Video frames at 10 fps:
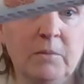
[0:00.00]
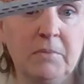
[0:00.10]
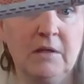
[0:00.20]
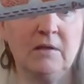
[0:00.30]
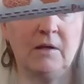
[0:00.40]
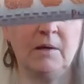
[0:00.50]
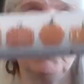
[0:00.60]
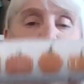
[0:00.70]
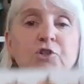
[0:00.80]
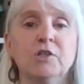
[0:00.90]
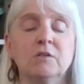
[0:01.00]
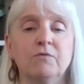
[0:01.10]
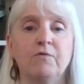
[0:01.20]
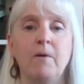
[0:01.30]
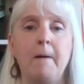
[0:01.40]
pin that I purchased
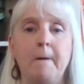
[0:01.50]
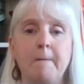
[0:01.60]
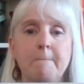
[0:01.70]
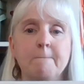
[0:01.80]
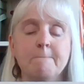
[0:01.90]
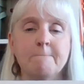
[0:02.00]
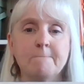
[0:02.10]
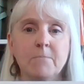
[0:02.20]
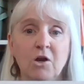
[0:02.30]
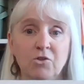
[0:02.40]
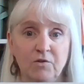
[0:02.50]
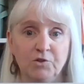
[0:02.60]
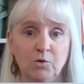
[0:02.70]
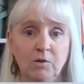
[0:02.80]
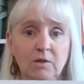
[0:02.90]
from a thrift
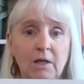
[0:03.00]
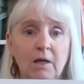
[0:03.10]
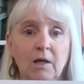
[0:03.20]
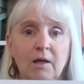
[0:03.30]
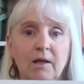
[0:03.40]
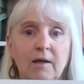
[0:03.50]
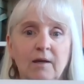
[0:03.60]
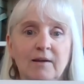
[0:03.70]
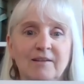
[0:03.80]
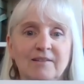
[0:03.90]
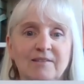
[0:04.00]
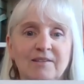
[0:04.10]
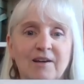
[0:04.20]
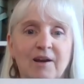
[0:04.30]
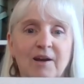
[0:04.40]
store, and
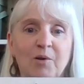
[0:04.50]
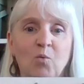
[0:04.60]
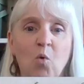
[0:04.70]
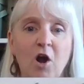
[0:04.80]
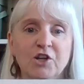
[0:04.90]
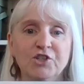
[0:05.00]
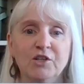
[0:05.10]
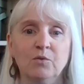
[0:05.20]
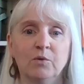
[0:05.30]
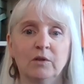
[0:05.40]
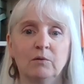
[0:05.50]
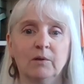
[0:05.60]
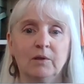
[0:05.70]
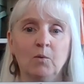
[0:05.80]
I washed it really, really